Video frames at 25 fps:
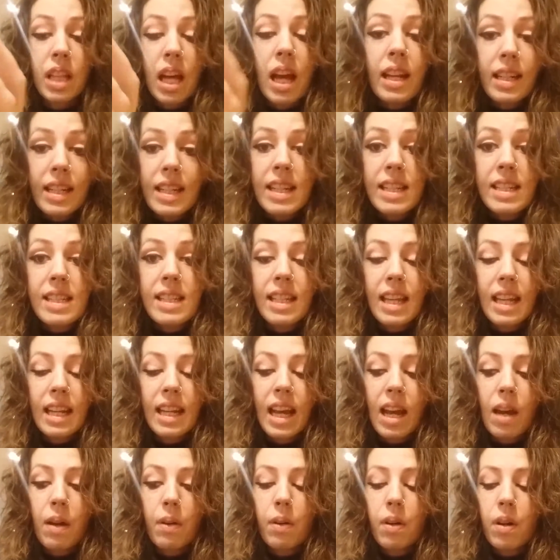I need to get
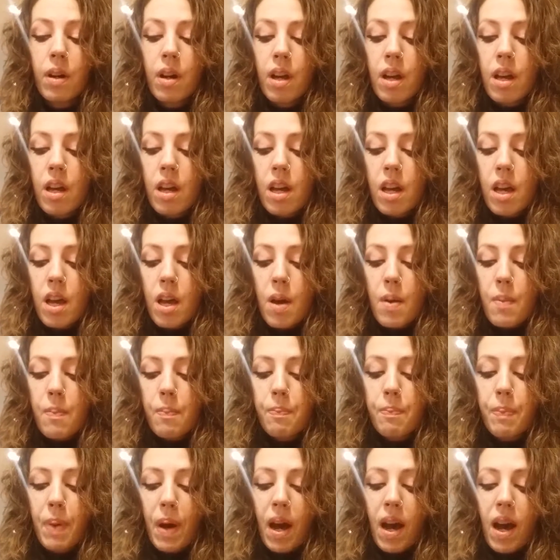out.
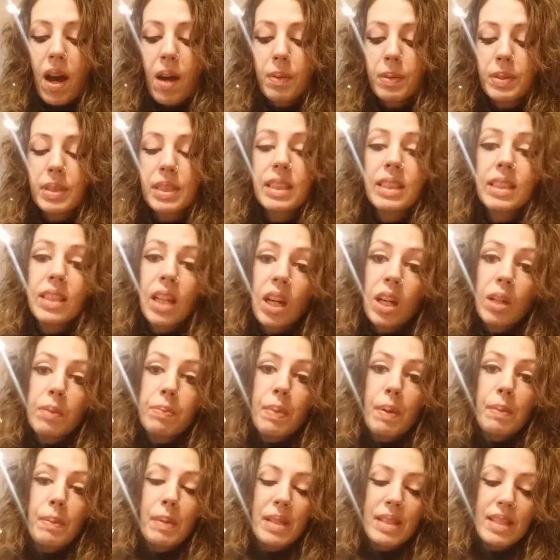But I was
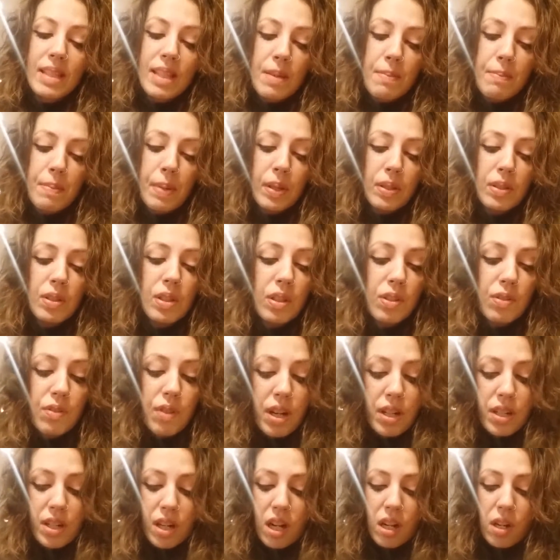stuck by my seatbelt, so I
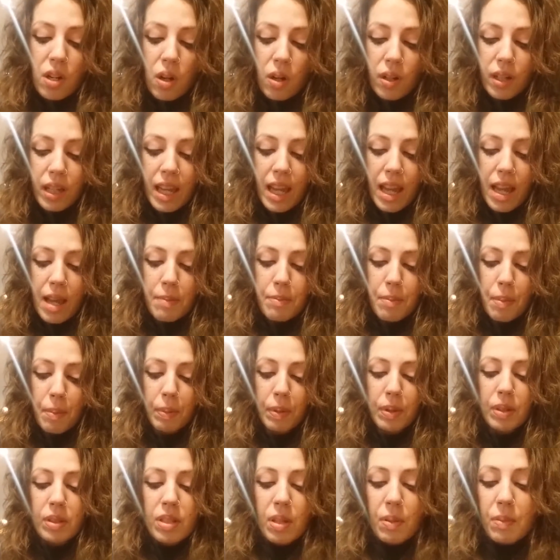tried to unlock it, but
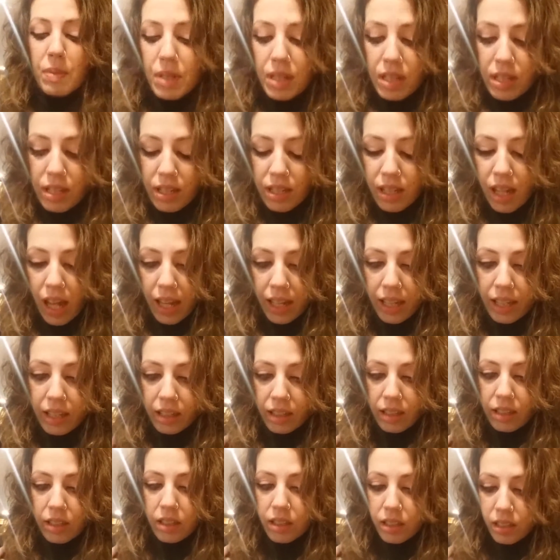because I was
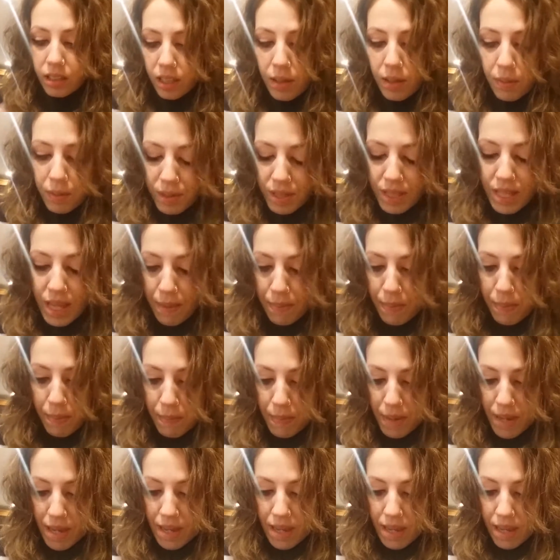like, it was
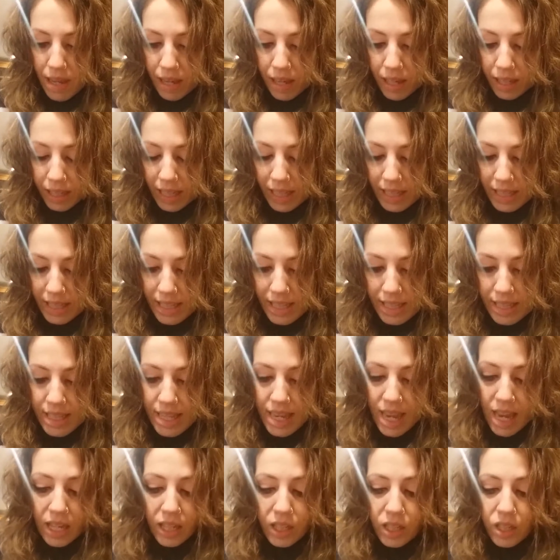keeping me against the
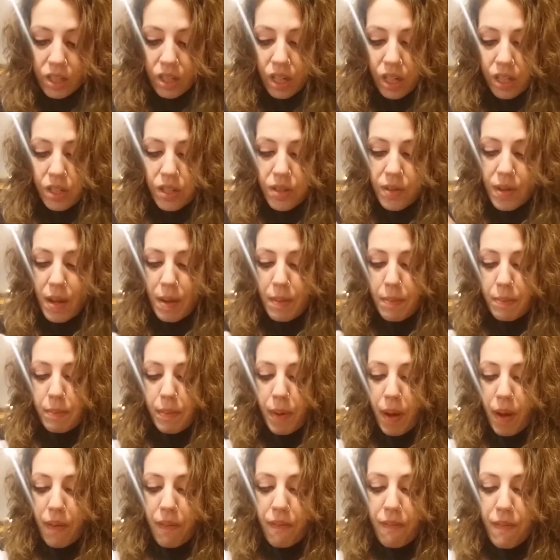seat, I couldn't undo it.
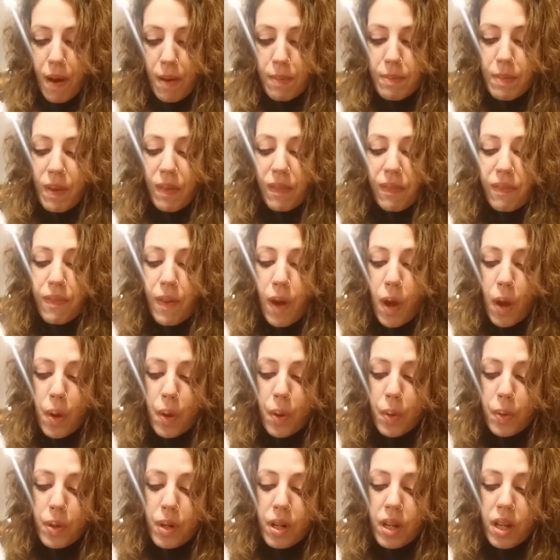But I found my
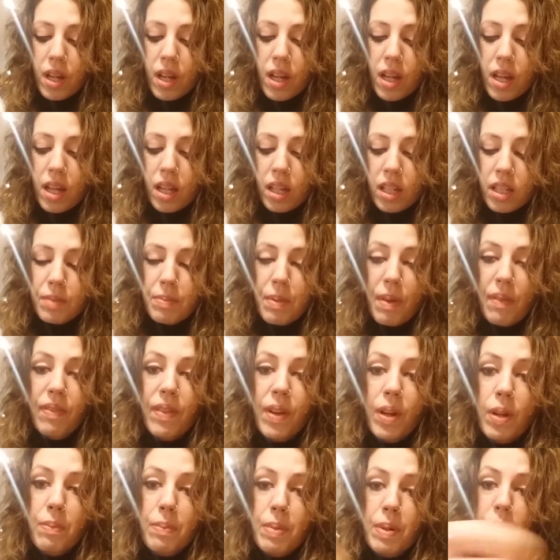phone, because my
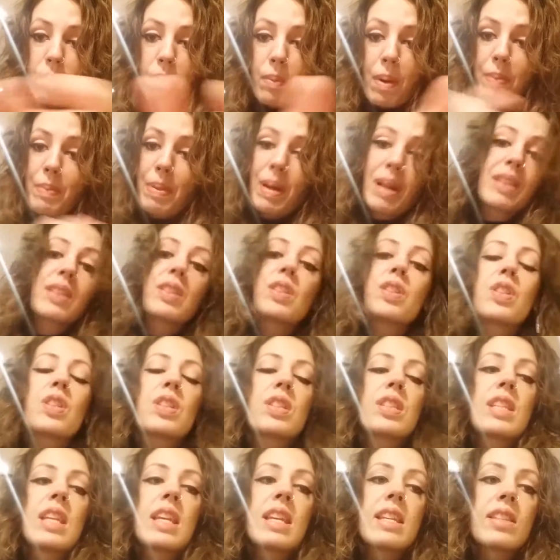phone had been on my passenger
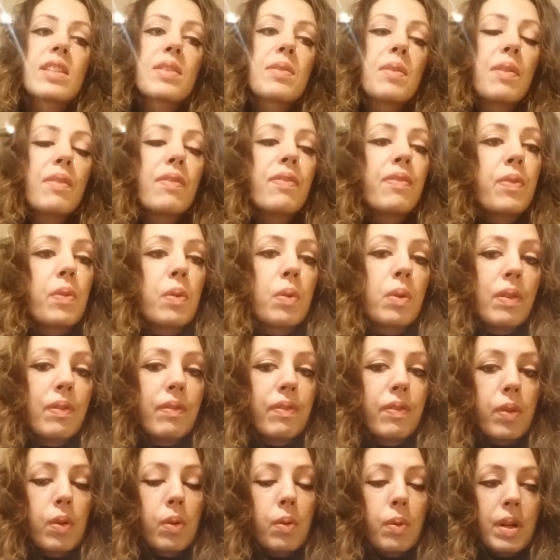seat, so it had
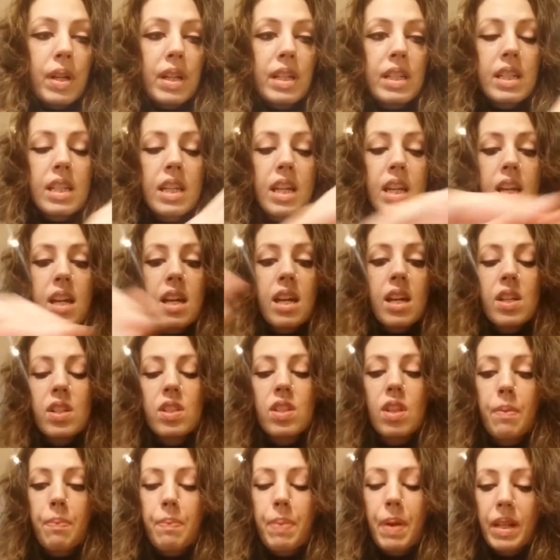fallen forward.
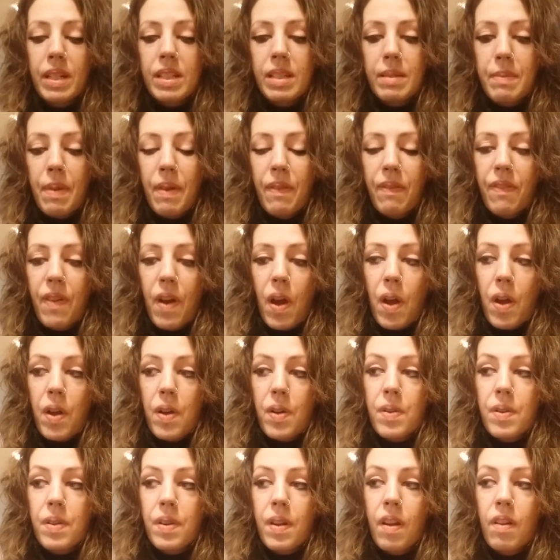So I picked up my
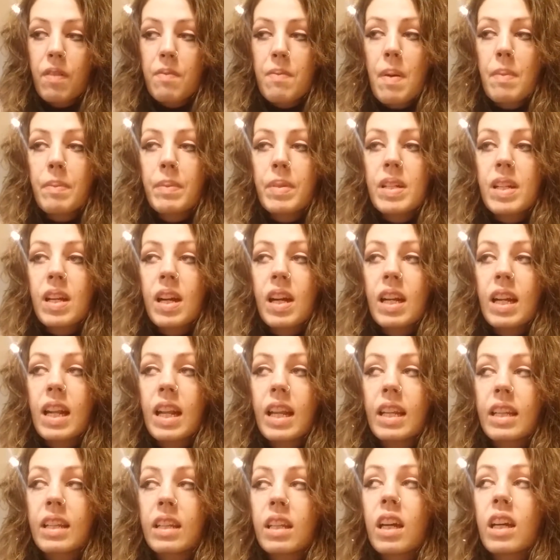phone, and I remember
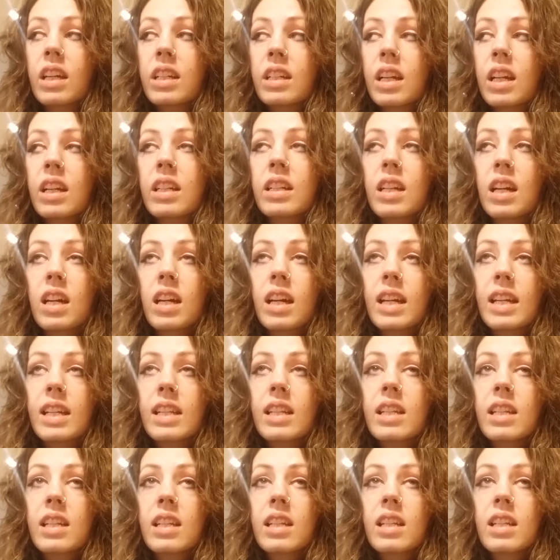dialing
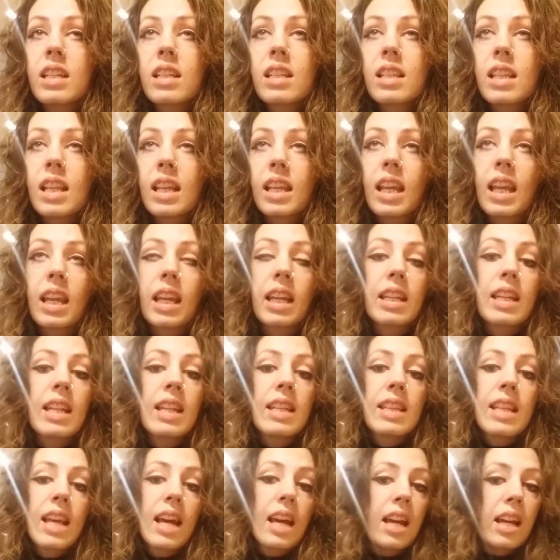999, thinking I
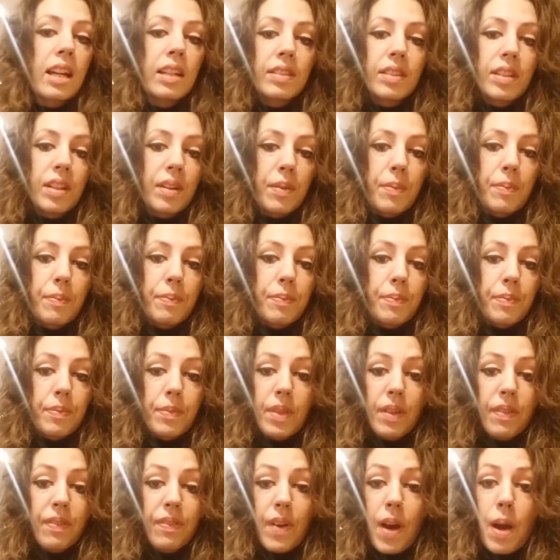need the
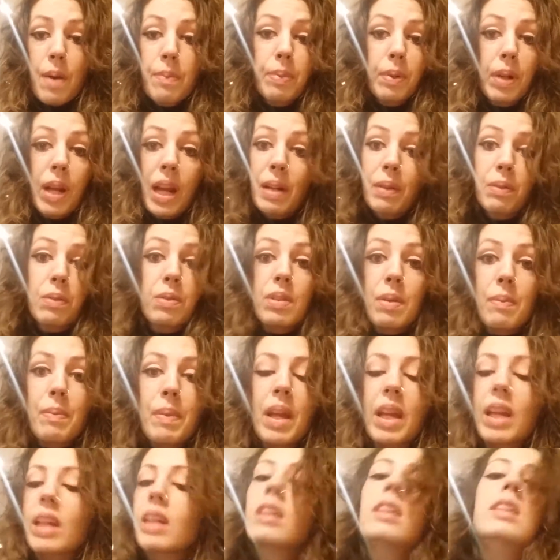fire brigade or
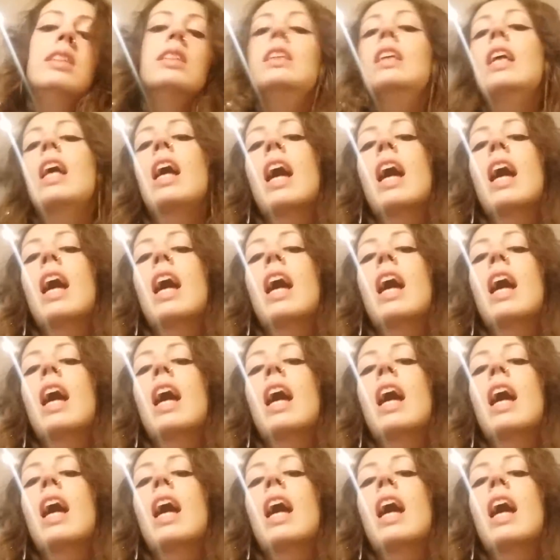something.